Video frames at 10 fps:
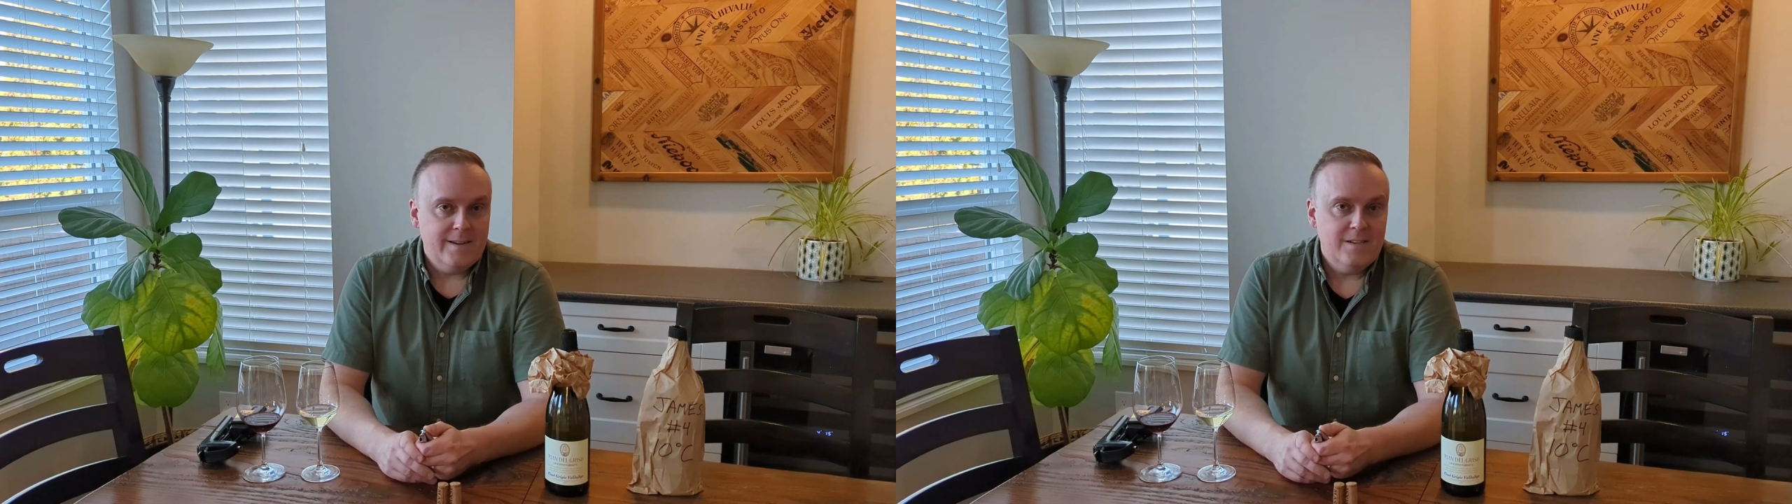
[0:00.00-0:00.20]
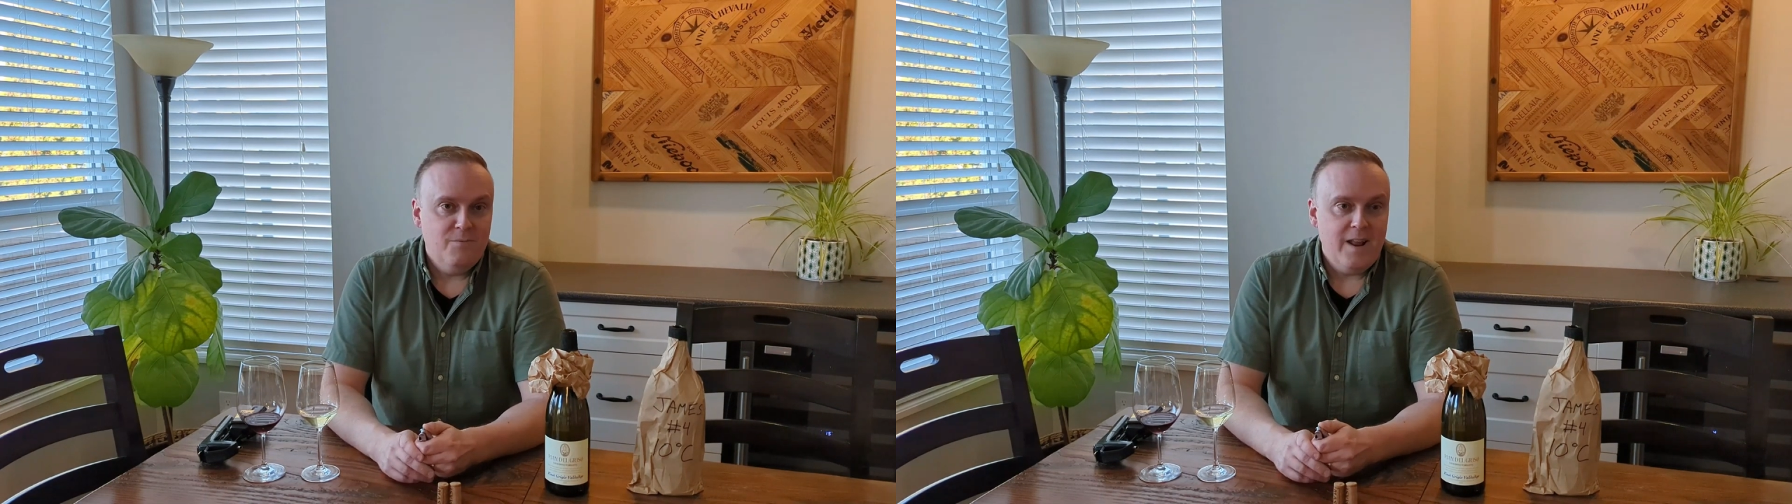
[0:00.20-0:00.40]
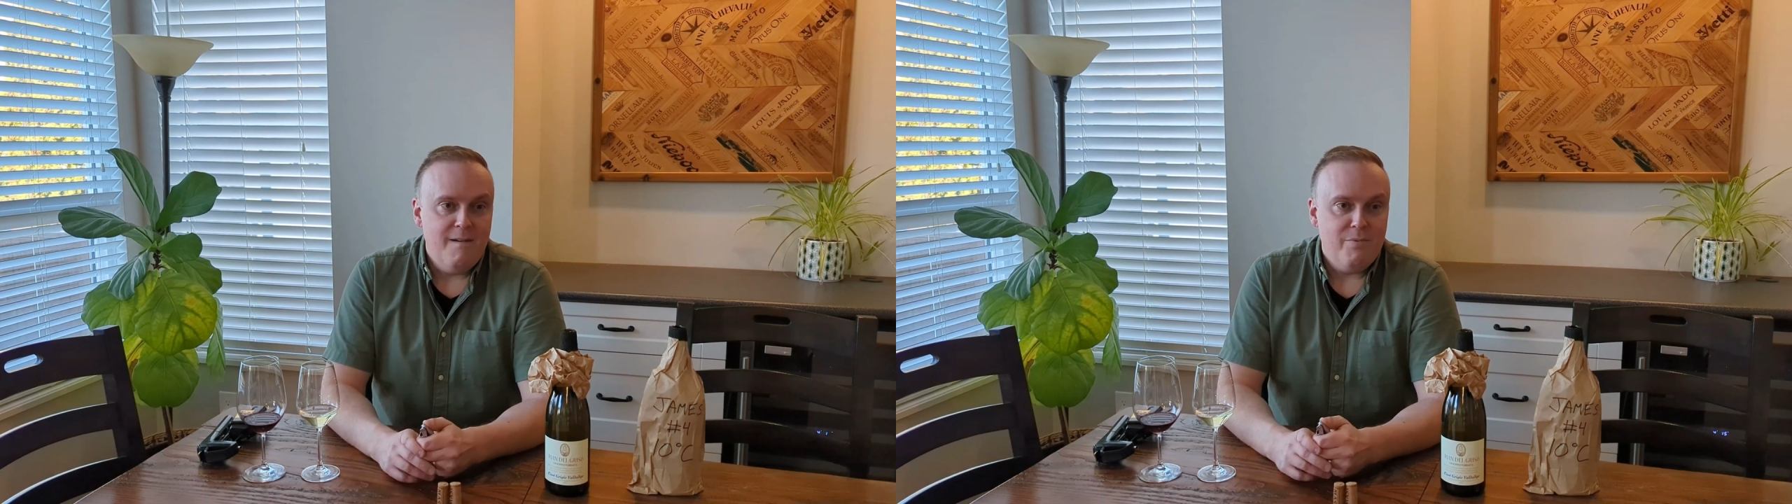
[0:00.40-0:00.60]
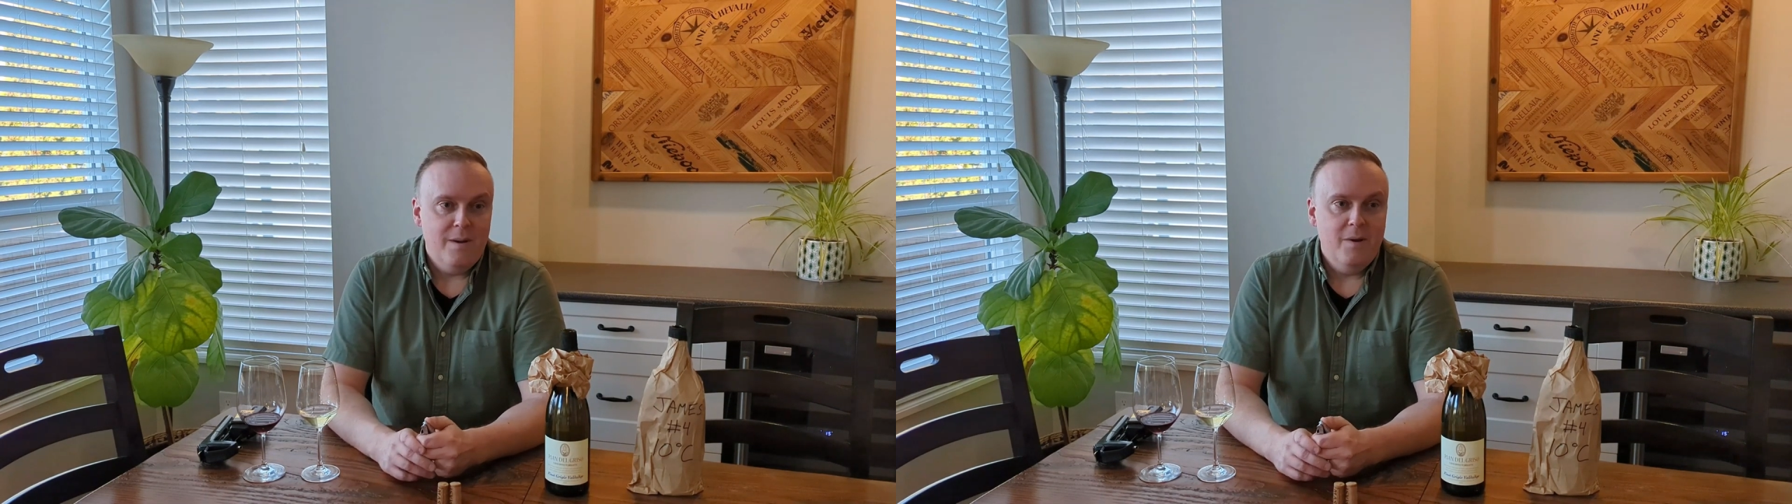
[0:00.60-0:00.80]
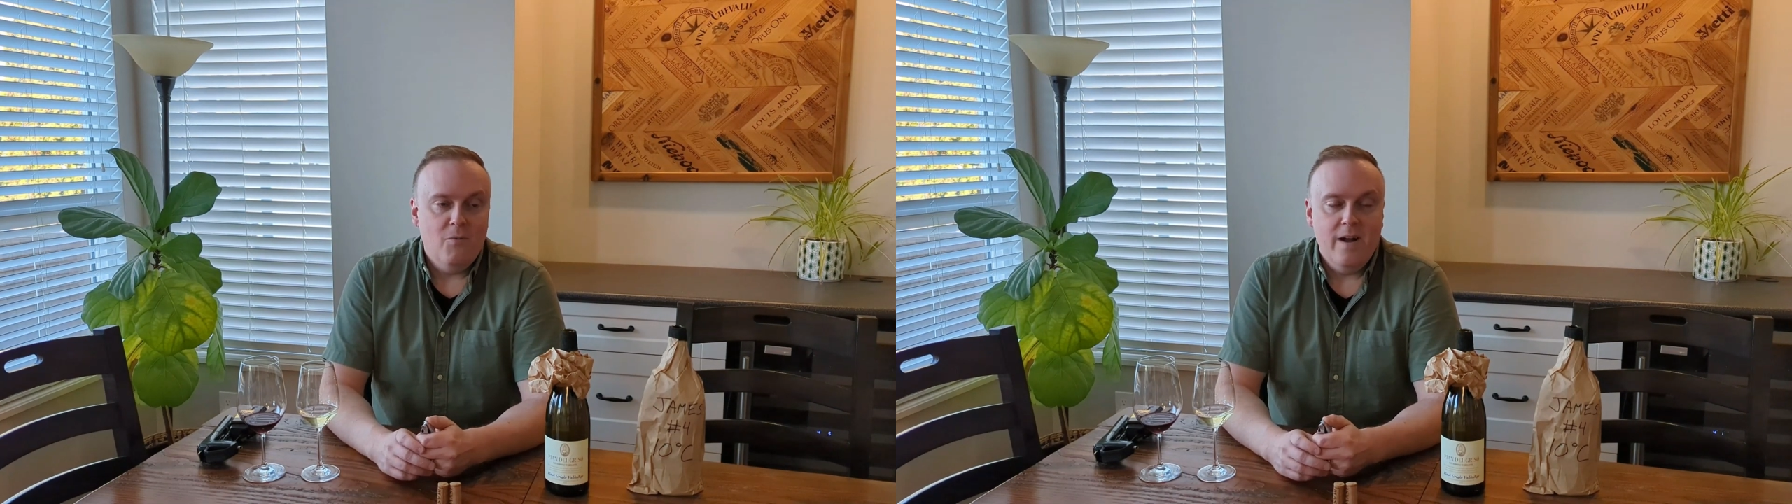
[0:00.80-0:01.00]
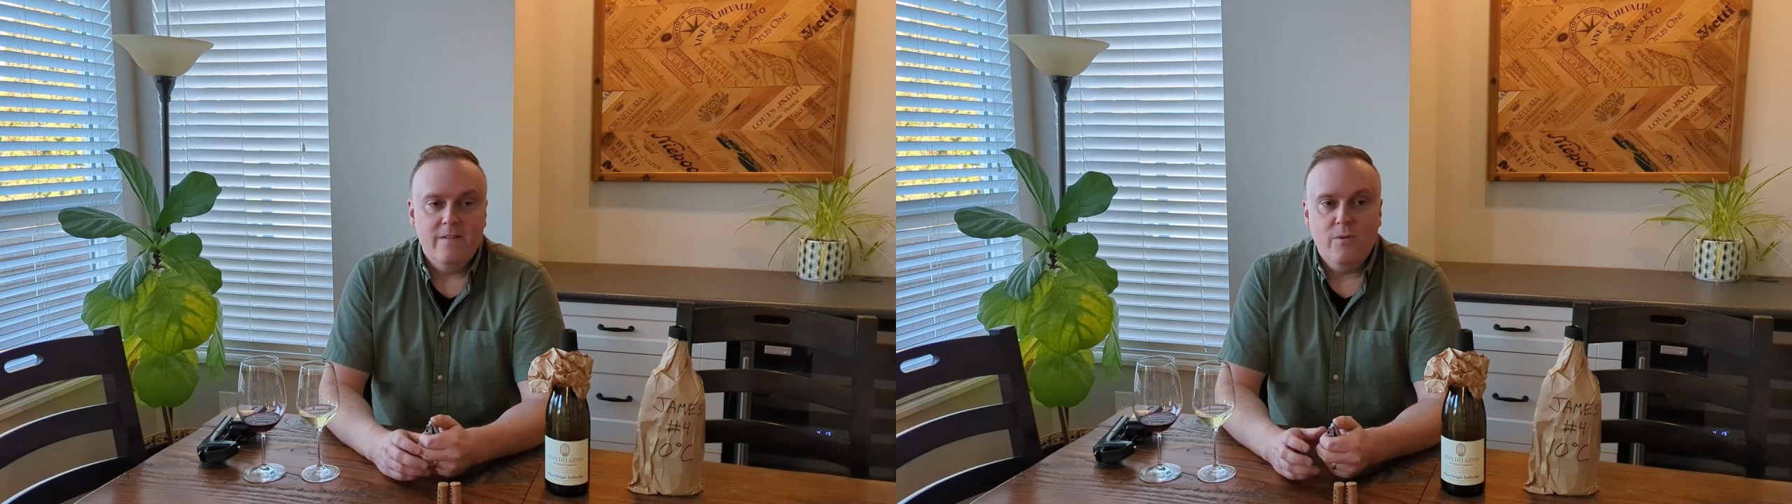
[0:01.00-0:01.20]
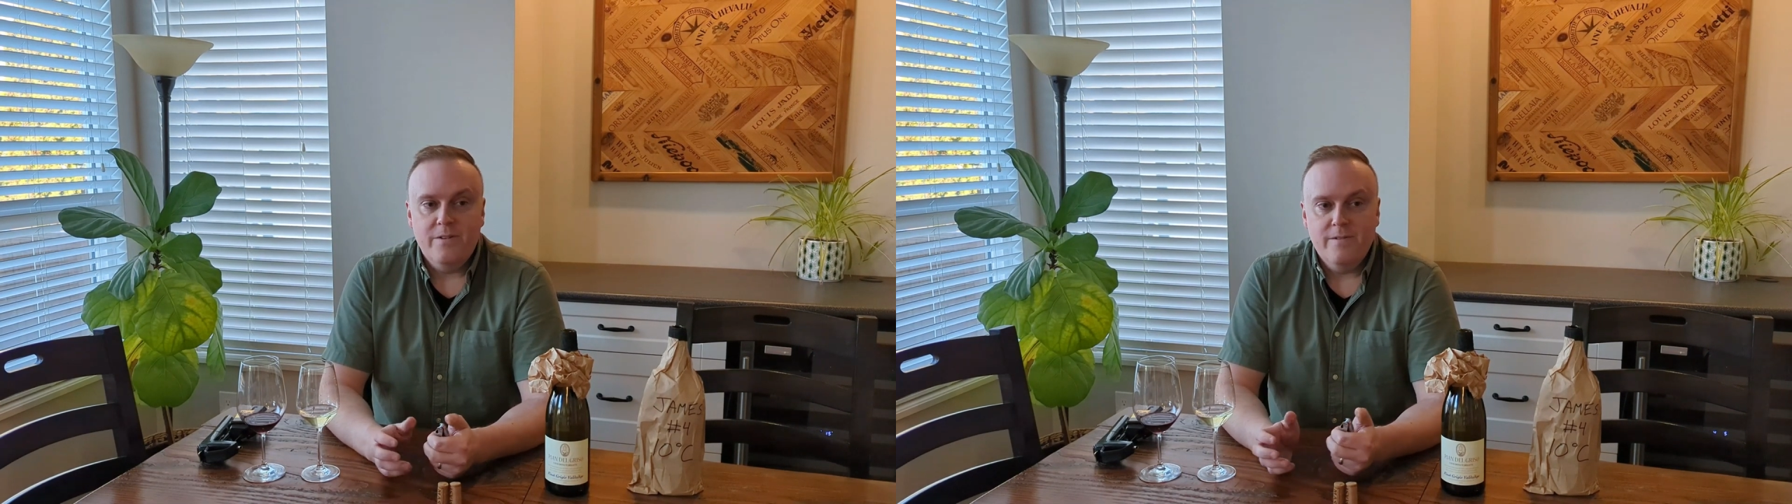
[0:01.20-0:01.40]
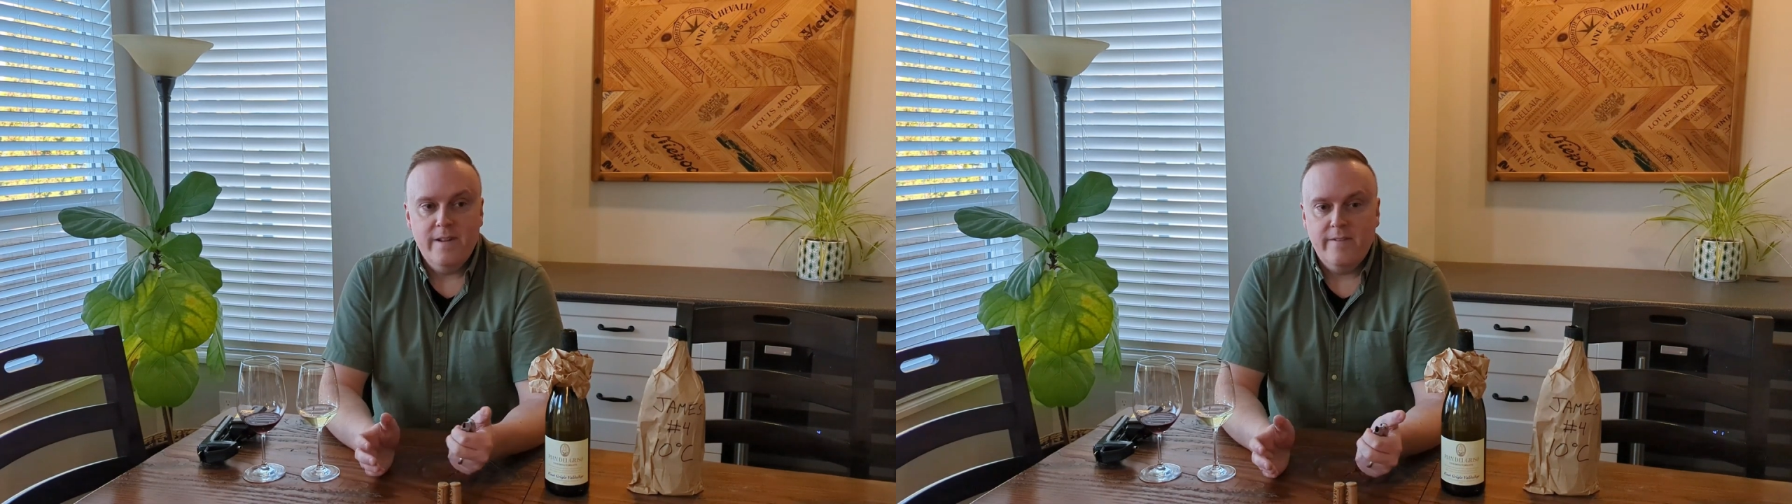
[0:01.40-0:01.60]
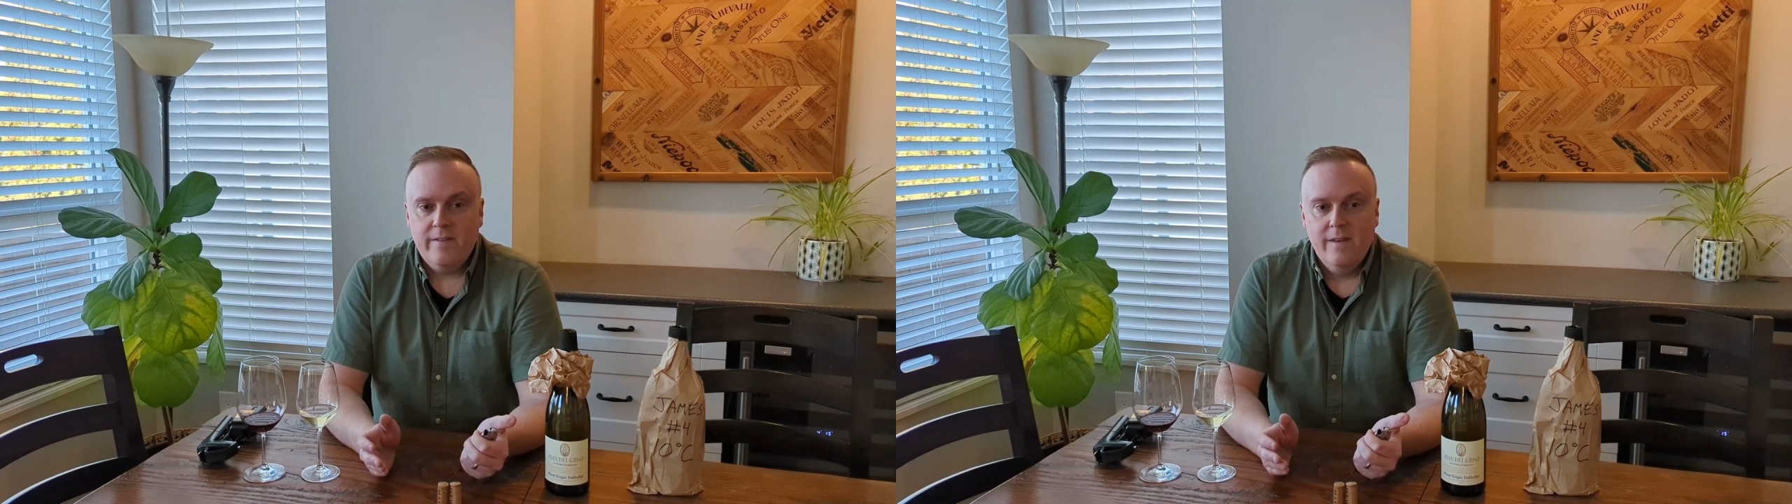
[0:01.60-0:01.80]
would have premium wines, whether it's